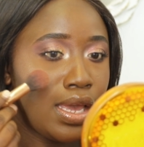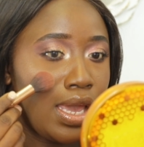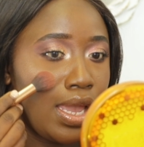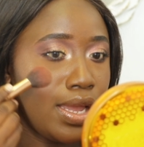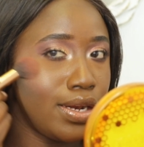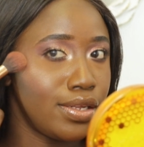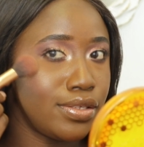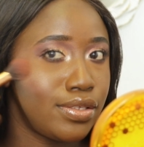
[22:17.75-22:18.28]

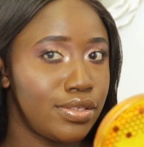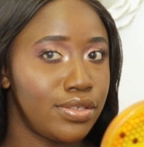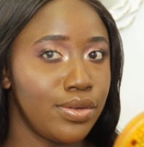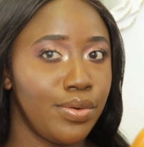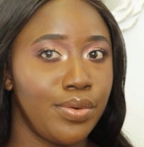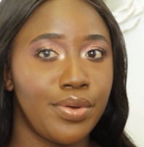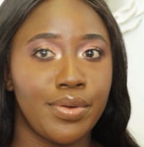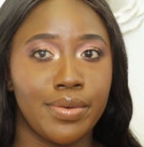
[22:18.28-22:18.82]
It is
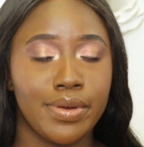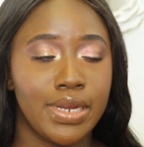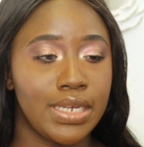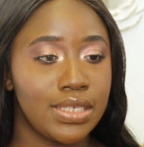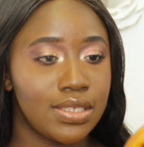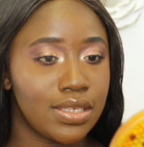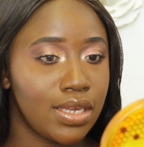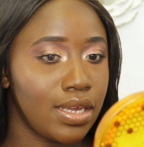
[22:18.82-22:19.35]
so
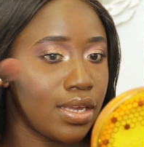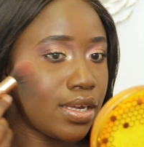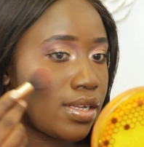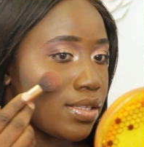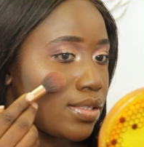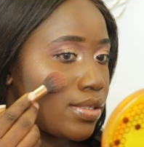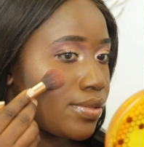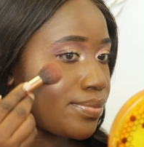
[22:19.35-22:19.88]
crazy because